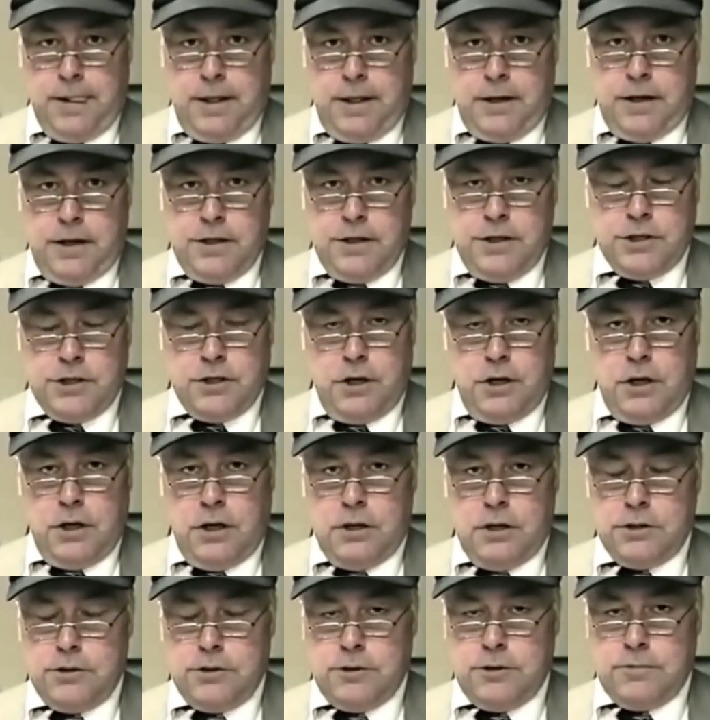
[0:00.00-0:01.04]
and this all
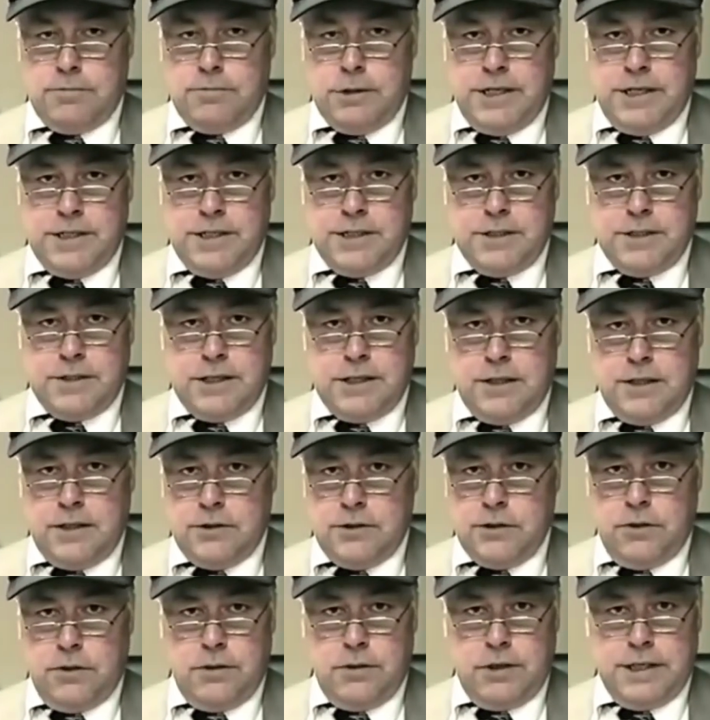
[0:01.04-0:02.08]
took place to
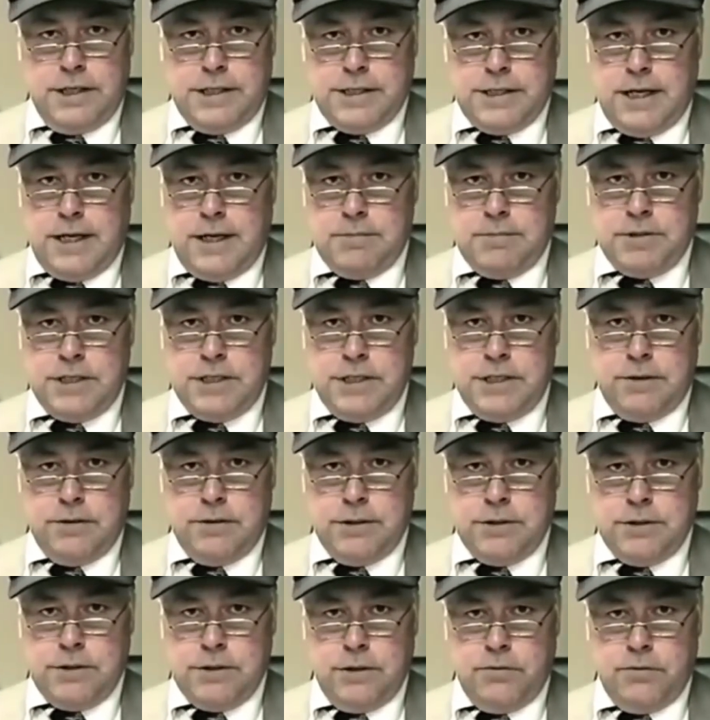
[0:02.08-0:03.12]
totally top secret
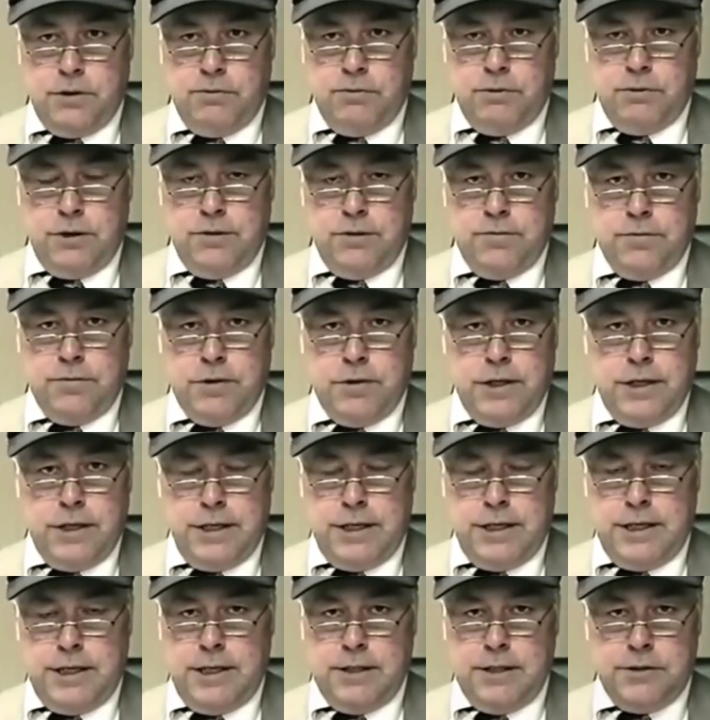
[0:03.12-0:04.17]
so that we wouldn't offend
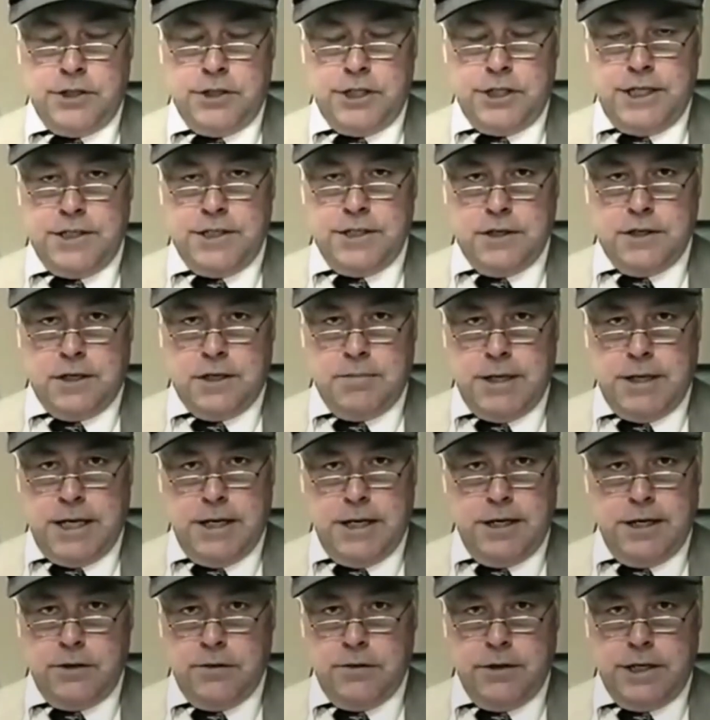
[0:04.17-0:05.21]
any uh, chains of
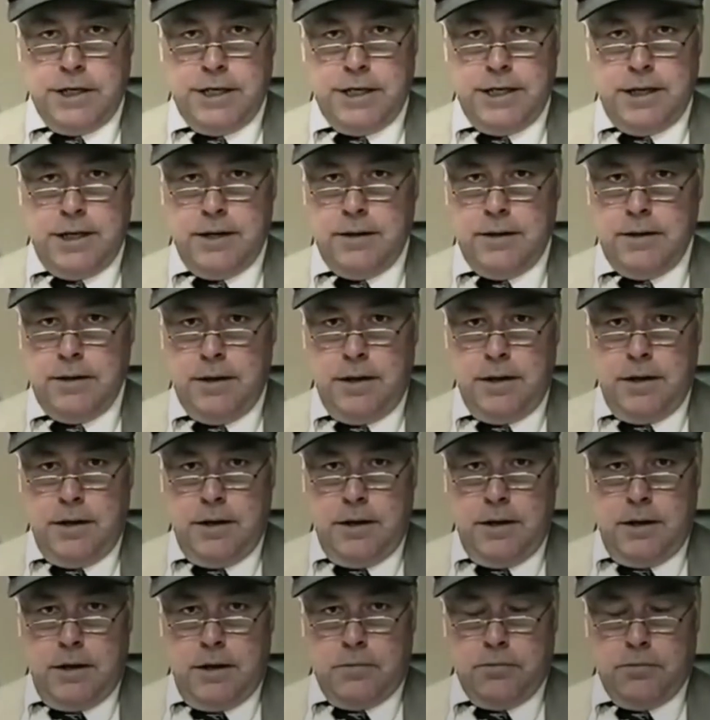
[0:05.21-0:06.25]
command or any uh,
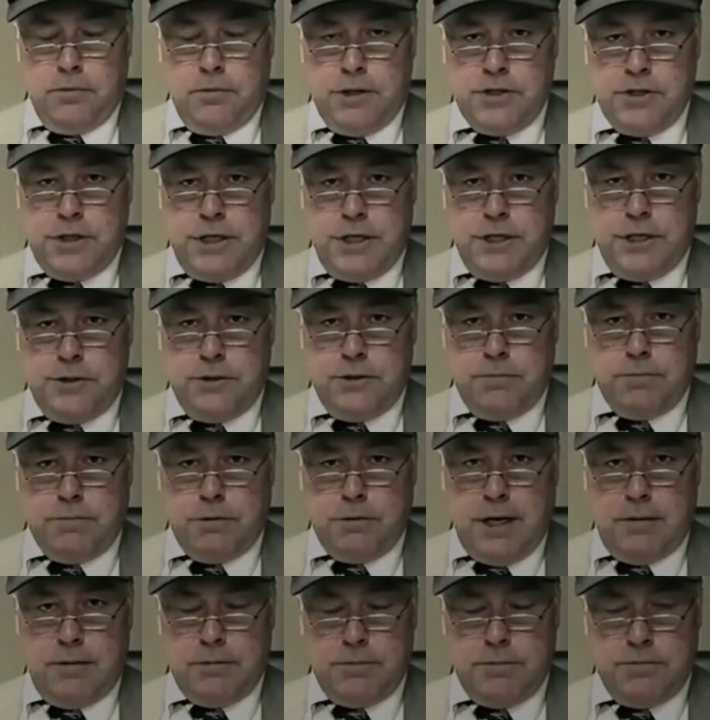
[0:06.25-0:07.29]
presidential
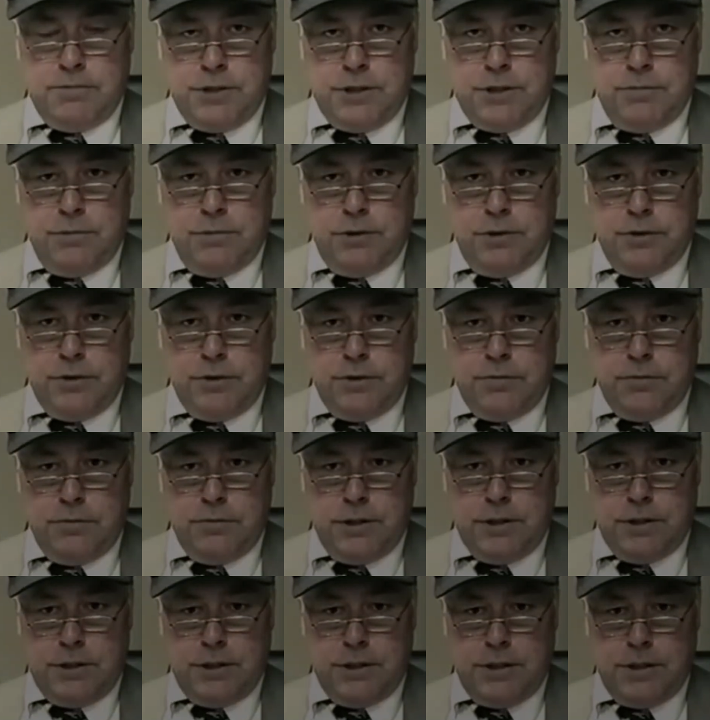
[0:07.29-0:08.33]
problems similar to
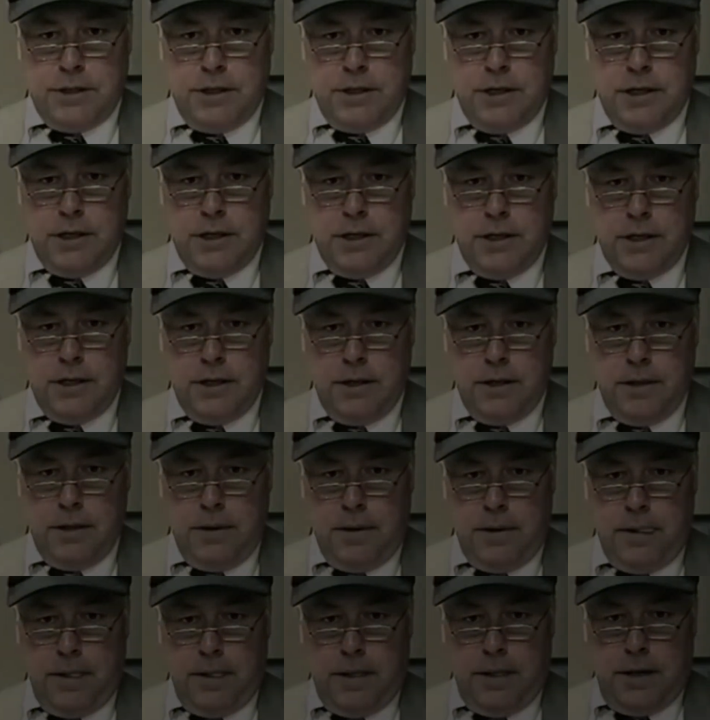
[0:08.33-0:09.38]
what uh,
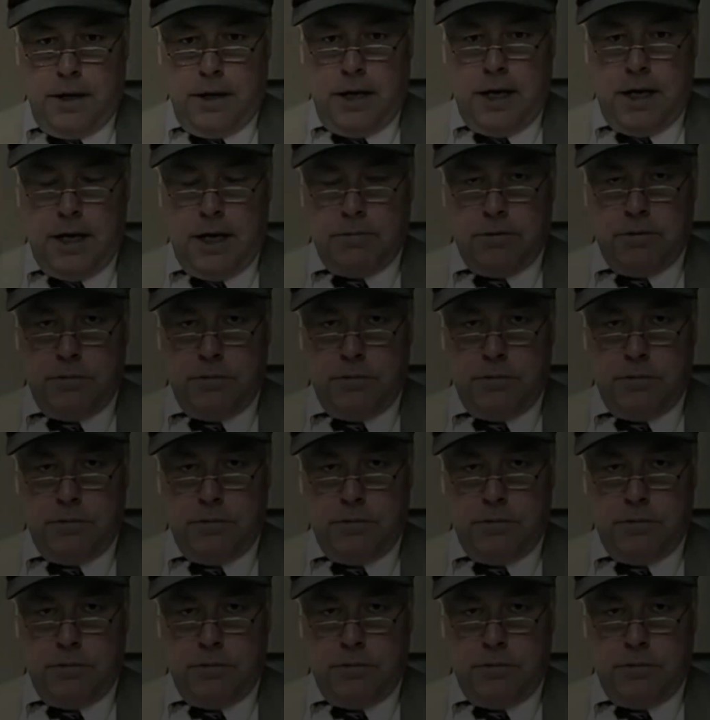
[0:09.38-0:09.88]
happened